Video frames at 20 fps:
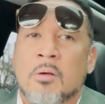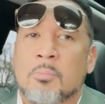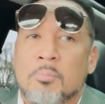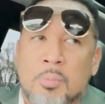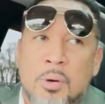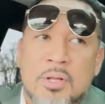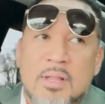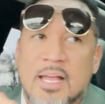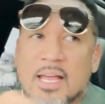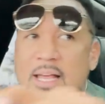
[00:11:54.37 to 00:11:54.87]

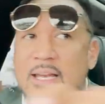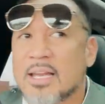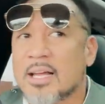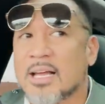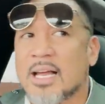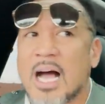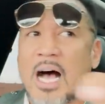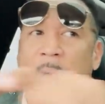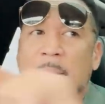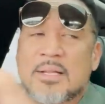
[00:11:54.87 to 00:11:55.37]
Put in the
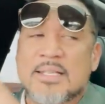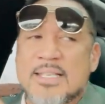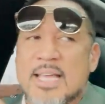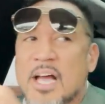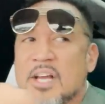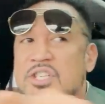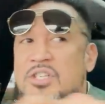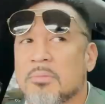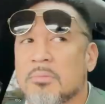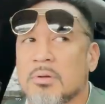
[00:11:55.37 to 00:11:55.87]
comment
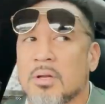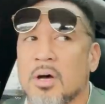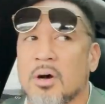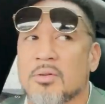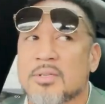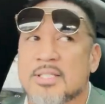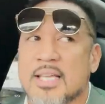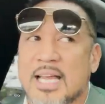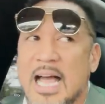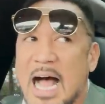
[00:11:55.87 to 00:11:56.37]
section below.
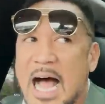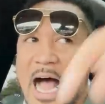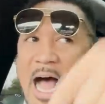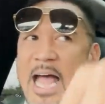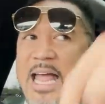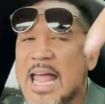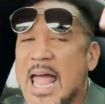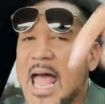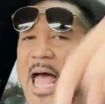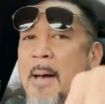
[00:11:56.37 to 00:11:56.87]
Say,
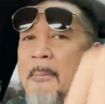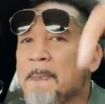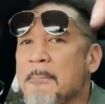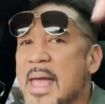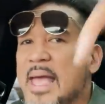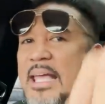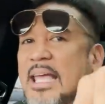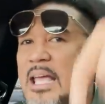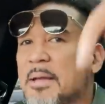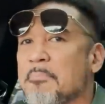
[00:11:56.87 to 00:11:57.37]
I am
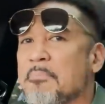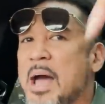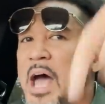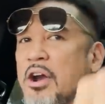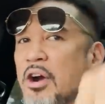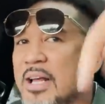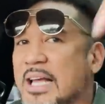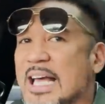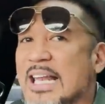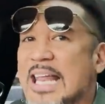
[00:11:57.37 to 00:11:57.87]
making
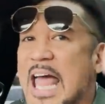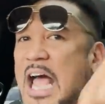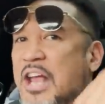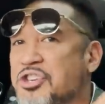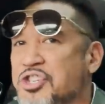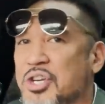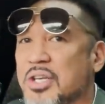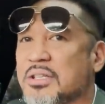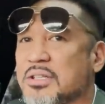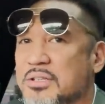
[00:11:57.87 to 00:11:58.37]
better
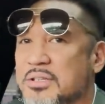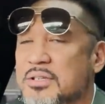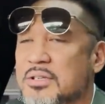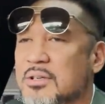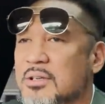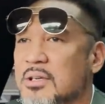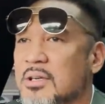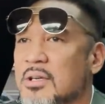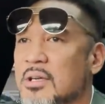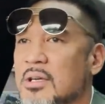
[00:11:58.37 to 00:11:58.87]
connections.
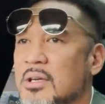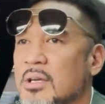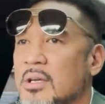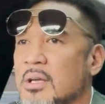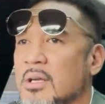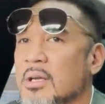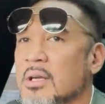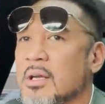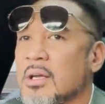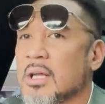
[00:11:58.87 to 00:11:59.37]

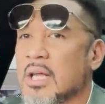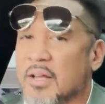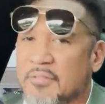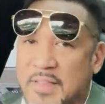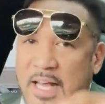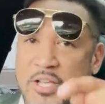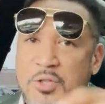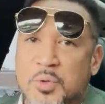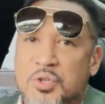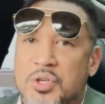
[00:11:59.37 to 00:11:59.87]
If
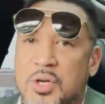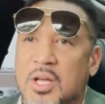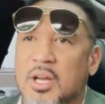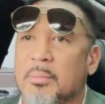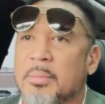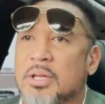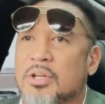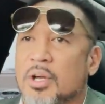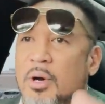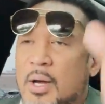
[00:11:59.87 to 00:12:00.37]
that's what you're going to
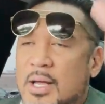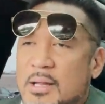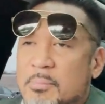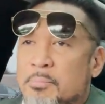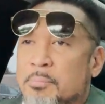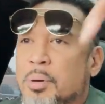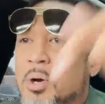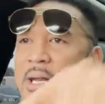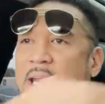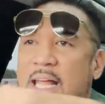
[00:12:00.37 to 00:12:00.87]
be doing,
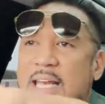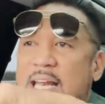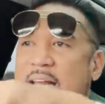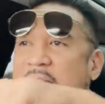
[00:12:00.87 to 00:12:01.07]
put in